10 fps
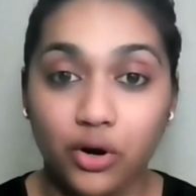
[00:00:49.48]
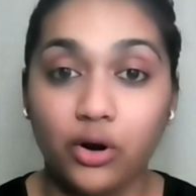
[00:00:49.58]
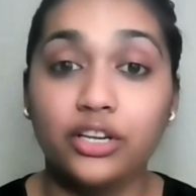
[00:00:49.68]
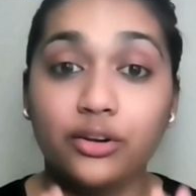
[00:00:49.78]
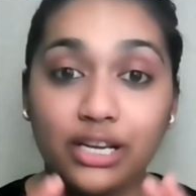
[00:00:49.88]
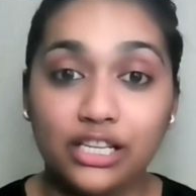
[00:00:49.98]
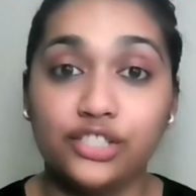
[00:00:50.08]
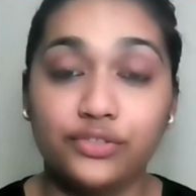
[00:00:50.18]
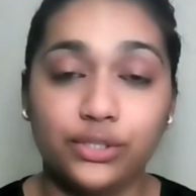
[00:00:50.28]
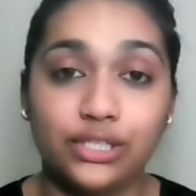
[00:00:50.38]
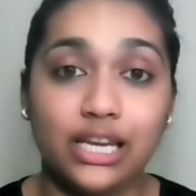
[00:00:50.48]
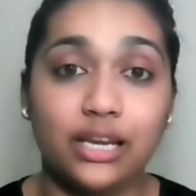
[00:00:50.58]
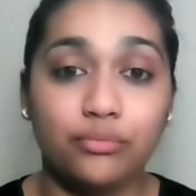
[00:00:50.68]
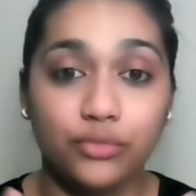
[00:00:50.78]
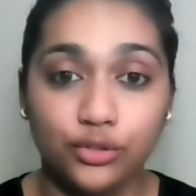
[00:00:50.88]
on your interview
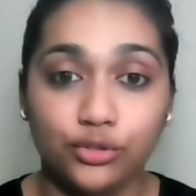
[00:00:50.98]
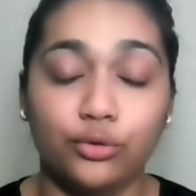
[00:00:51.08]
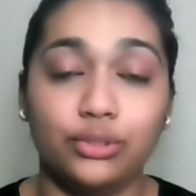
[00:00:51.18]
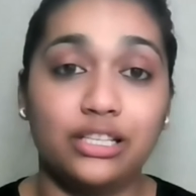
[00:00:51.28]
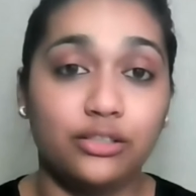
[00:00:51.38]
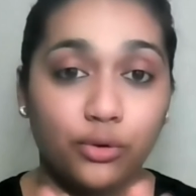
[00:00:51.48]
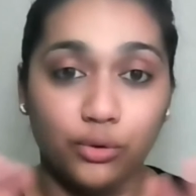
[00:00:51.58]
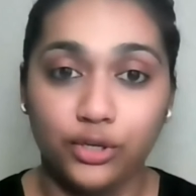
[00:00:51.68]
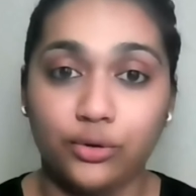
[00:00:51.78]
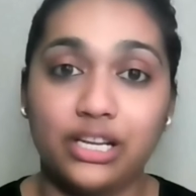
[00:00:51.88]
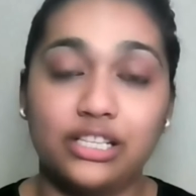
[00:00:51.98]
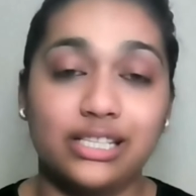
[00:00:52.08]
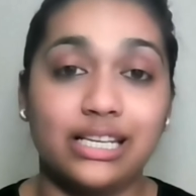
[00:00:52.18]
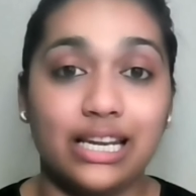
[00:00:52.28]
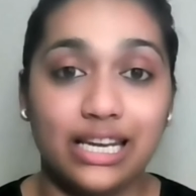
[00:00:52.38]
day, you know that, your
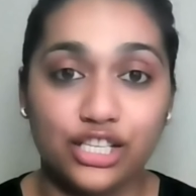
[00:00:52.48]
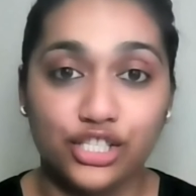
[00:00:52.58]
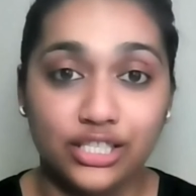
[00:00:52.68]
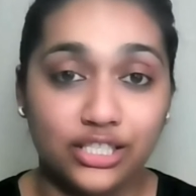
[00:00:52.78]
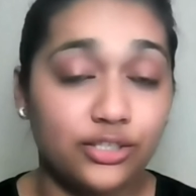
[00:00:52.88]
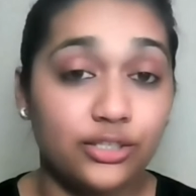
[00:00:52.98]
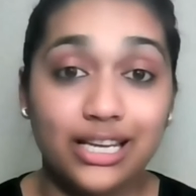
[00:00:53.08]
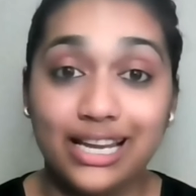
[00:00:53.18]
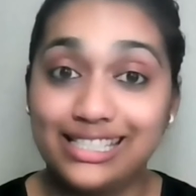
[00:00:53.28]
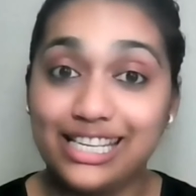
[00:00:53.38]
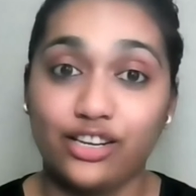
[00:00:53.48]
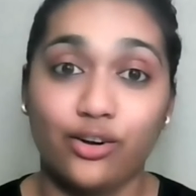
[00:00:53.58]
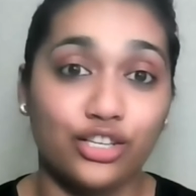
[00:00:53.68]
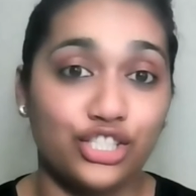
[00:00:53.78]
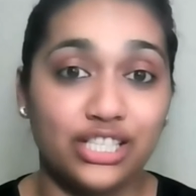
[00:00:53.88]
internet connection is good and
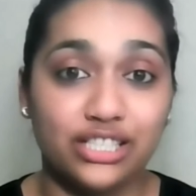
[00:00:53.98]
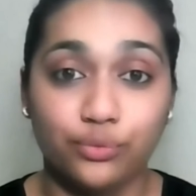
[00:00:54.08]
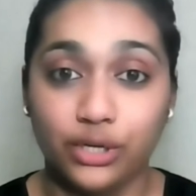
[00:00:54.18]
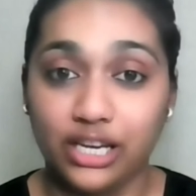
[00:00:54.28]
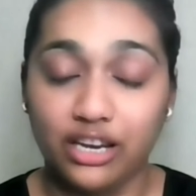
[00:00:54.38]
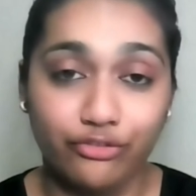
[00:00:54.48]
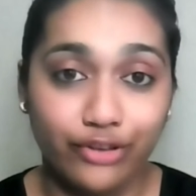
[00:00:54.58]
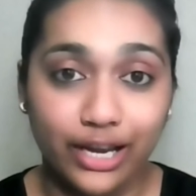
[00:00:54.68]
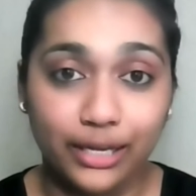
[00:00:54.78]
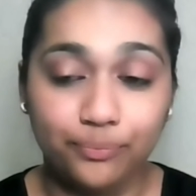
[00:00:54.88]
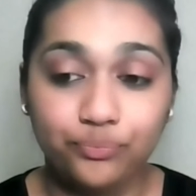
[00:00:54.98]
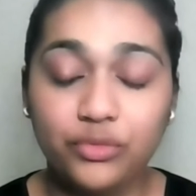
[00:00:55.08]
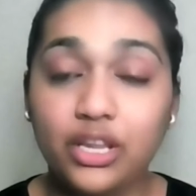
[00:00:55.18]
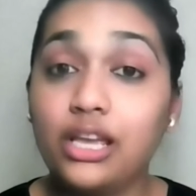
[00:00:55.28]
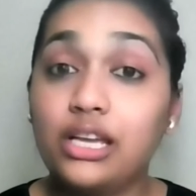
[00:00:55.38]
technology is working fine.
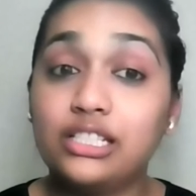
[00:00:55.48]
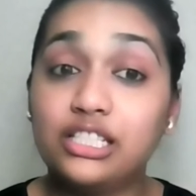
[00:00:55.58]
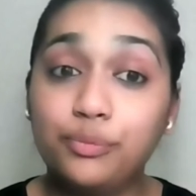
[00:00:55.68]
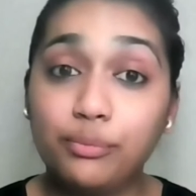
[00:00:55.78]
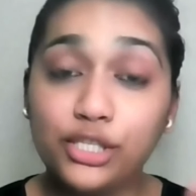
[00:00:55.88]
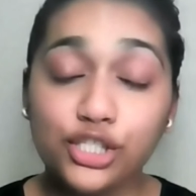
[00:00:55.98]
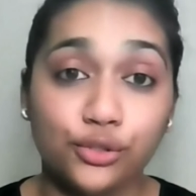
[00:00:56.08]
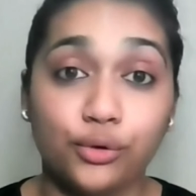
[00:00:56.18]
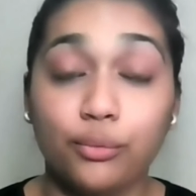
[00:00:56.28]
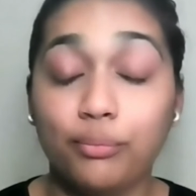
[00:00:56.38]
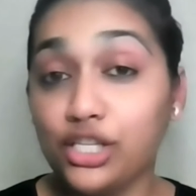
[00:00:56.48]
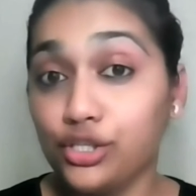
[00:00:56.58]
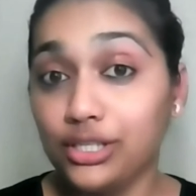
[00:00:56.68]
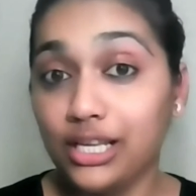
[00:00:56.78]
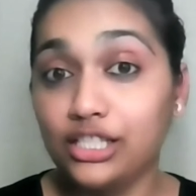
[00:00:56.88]
Tip number 2, make
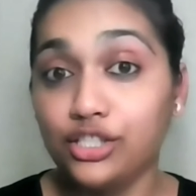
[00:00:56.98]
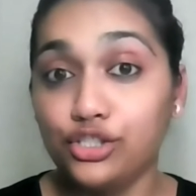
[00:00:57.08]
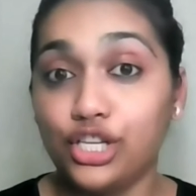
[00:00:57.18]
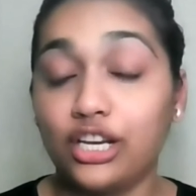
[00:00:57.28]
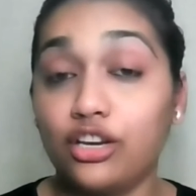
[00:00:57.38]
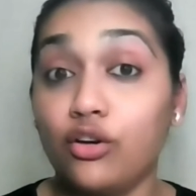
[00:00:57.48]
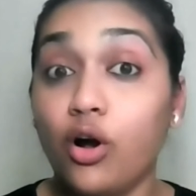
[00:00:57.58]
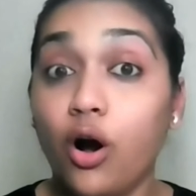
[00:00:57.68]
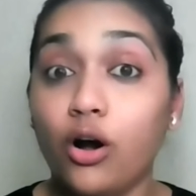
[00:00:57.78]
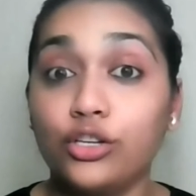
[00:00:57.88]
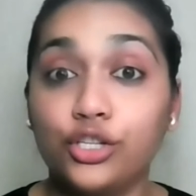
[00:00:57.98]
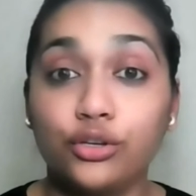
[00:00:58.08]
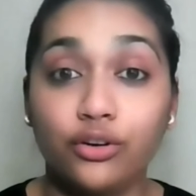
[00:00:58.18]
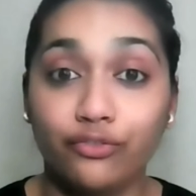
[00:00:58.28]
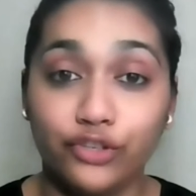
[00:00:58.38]
sure that you check your
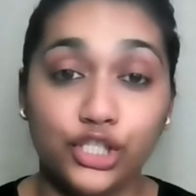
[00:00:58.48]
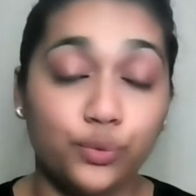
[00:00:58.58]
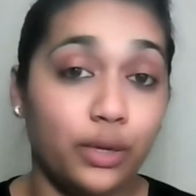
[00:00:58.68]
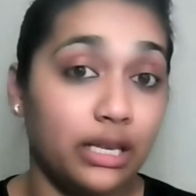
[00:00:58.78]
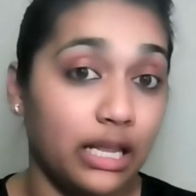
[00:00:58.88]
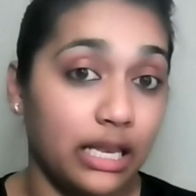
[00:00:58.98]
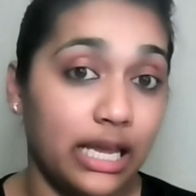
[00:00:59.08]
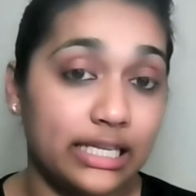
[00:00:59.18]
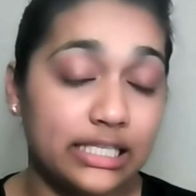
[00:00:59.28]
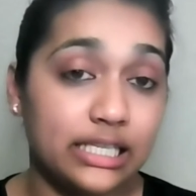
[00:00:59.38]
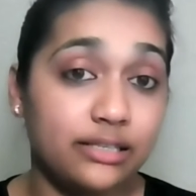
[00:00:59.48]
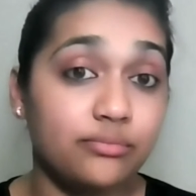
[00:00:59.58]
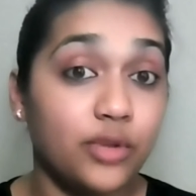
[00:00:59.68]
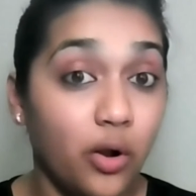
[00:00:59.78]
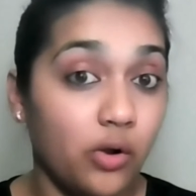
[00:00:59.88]
audio visual lighting
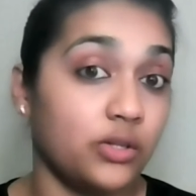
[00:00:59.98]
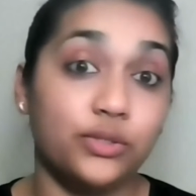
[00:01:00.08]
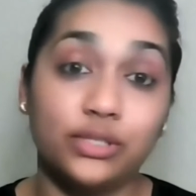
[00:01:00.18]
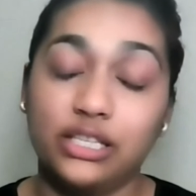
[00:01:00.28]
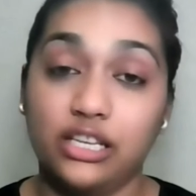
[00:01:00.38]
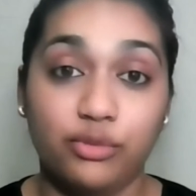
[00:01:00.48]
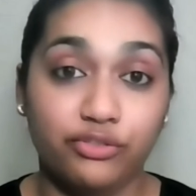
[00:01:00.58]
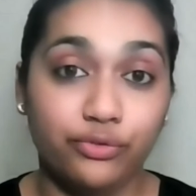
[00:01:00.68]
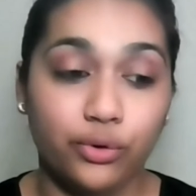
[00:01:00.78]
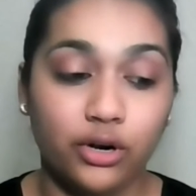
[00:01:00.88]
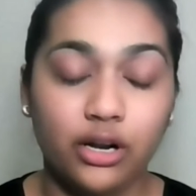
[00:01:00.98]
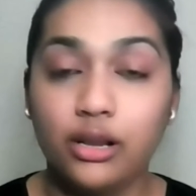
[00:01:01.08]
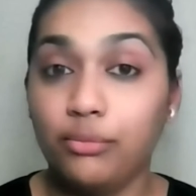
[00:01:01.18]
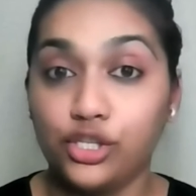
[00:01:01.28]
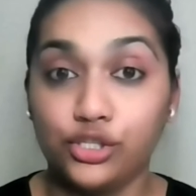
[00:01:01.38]
also the day before.
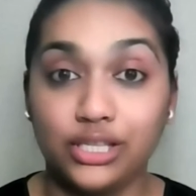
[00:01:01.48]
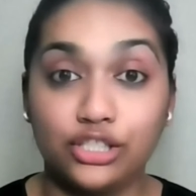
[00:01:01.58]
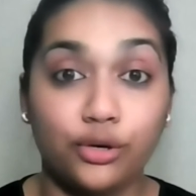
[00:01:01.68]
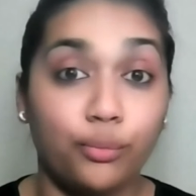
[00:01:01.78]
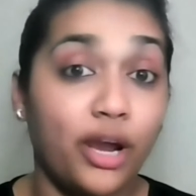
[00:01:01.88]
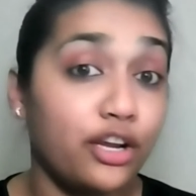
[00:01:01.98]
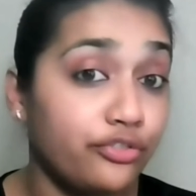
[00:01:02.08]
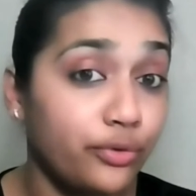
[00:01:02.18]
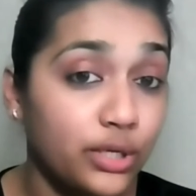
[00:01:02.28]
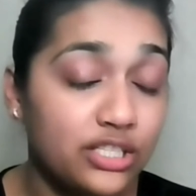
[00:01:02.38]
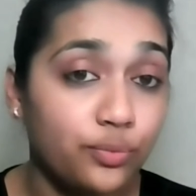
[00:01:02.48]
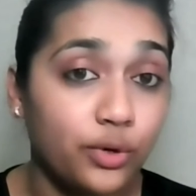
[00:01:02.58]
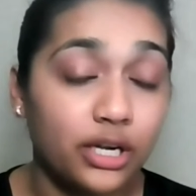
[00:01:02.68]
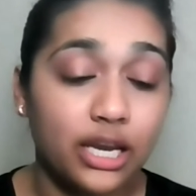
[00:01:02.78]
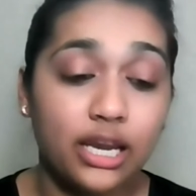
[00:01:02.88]
Make sure that your microphone is
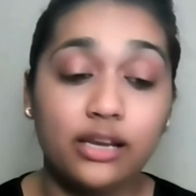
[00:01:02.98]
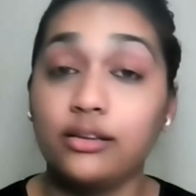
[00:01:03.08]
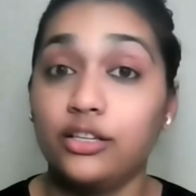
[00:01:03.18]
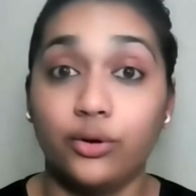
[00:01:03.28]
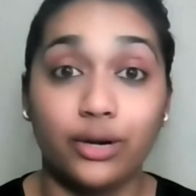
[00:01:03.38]
working, your